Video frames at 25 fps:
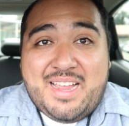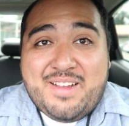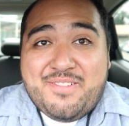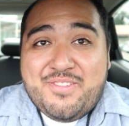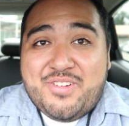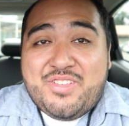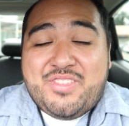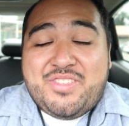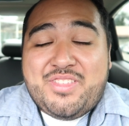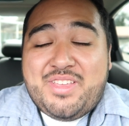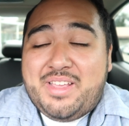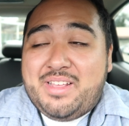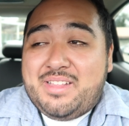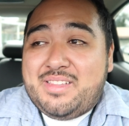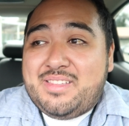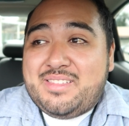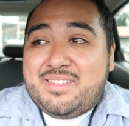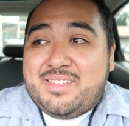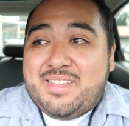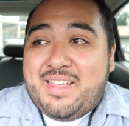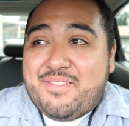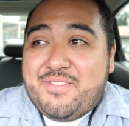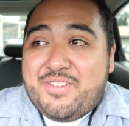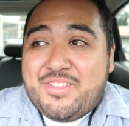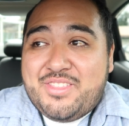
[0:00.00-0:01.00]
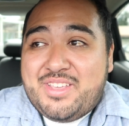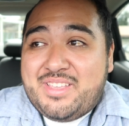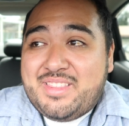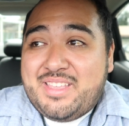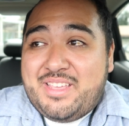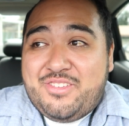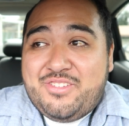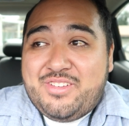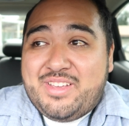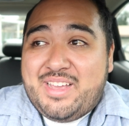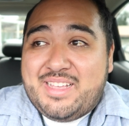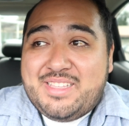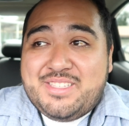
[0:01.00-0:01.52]
everything
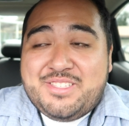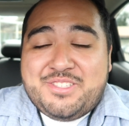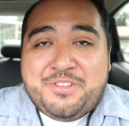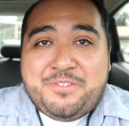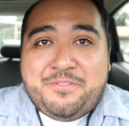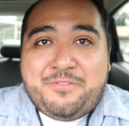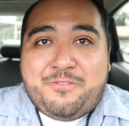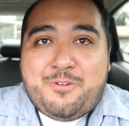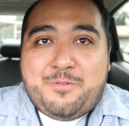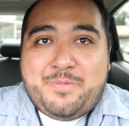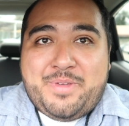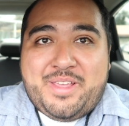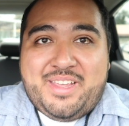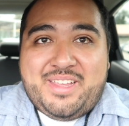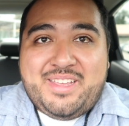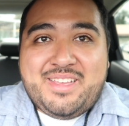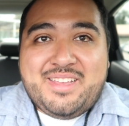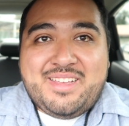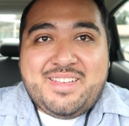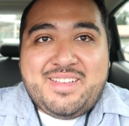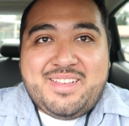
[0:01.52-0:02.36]
that you guys do for me,